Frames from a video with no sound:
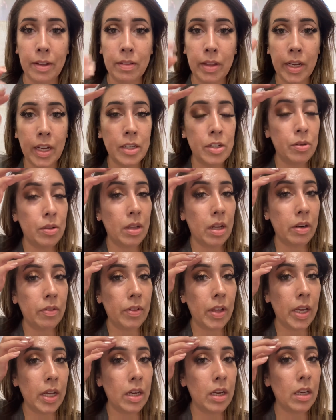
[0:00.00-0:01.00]
Like I do a lot of
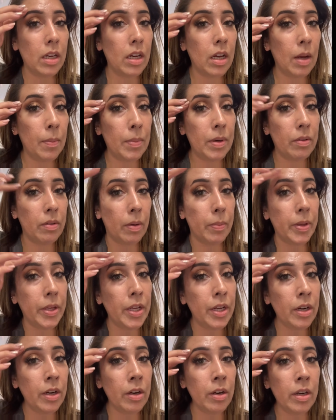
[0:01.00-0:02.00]
I'm gonna rub
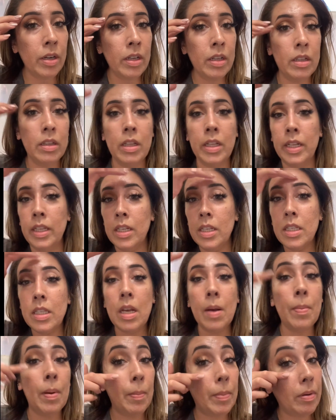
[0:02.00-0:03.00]
here and clean this
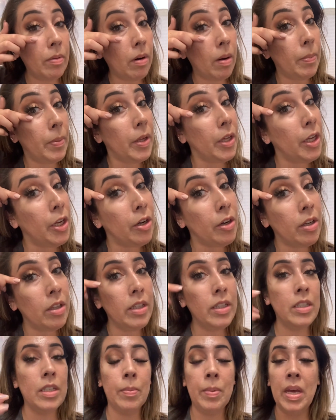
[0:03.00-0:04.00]
up. I'm gonna rub here and clean
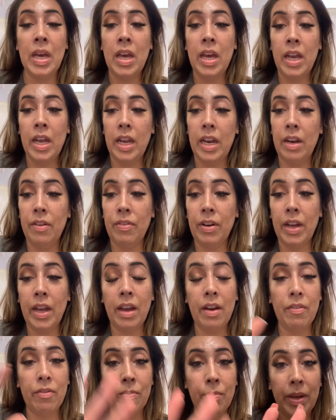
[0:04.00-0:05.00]
this up. And if I
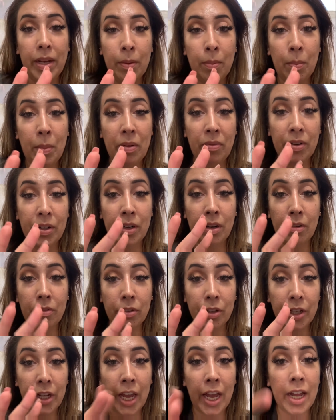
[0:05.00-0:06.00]
have makeup on my finger, I'll
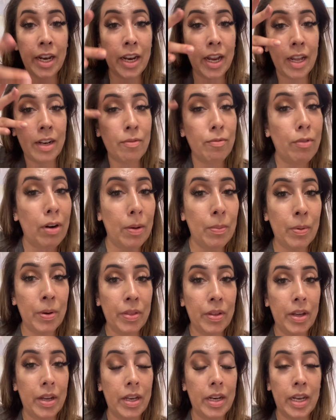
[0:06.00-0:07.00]
forget and rub with
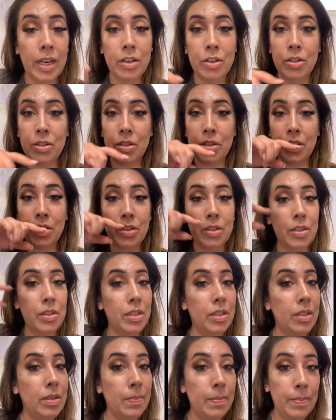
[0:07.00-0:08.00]
it and just
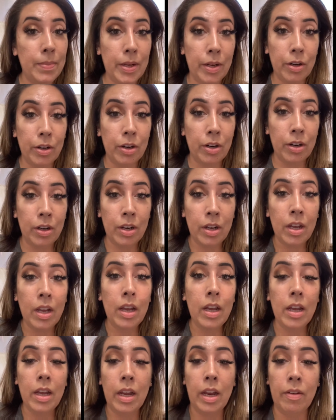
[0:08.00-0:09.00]
smear
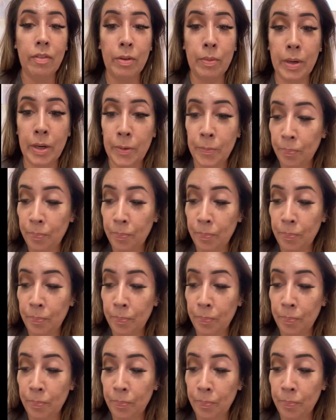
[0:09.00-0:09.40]
everywhere.